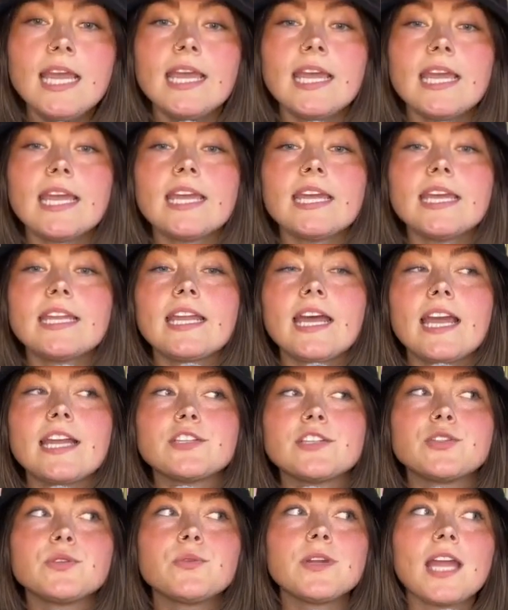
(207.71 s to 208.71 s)
And I
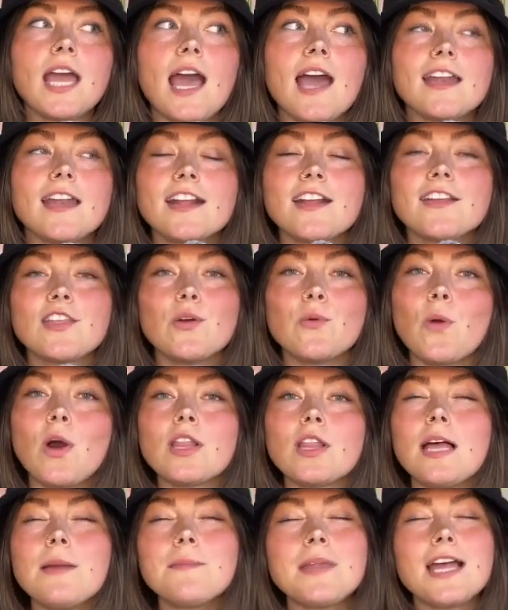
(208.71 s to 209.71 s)
do want to add here that
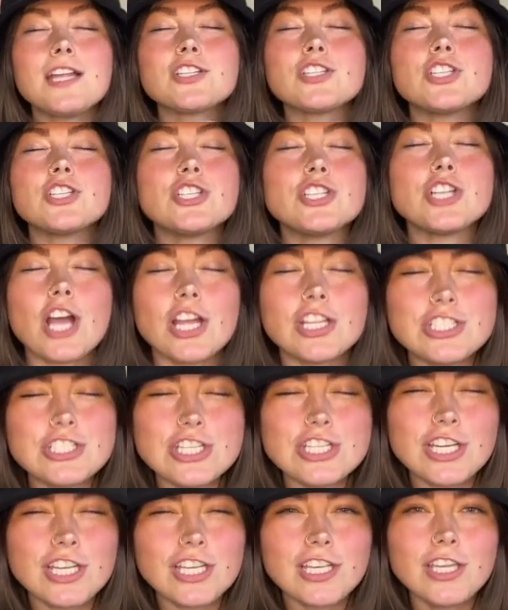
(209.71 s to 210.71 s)
while I'm not
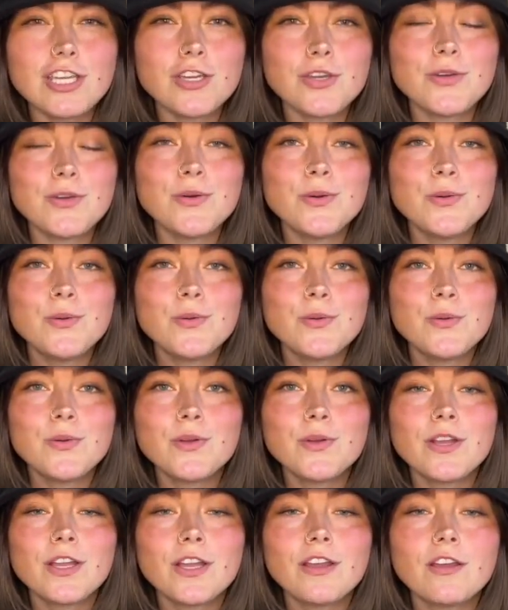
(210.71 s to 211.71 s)
judging you
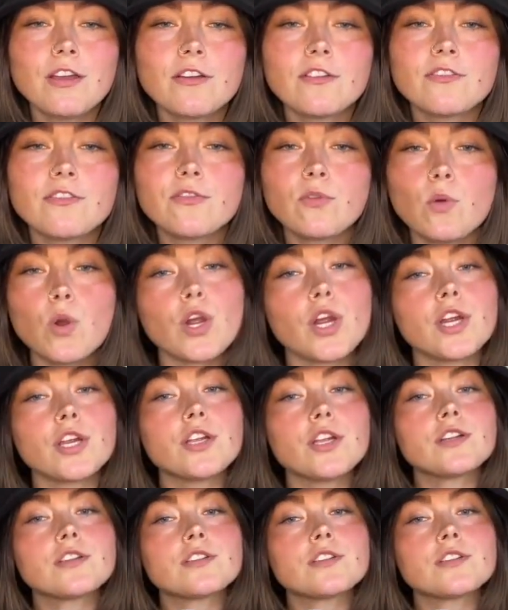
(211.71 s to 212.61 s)
for your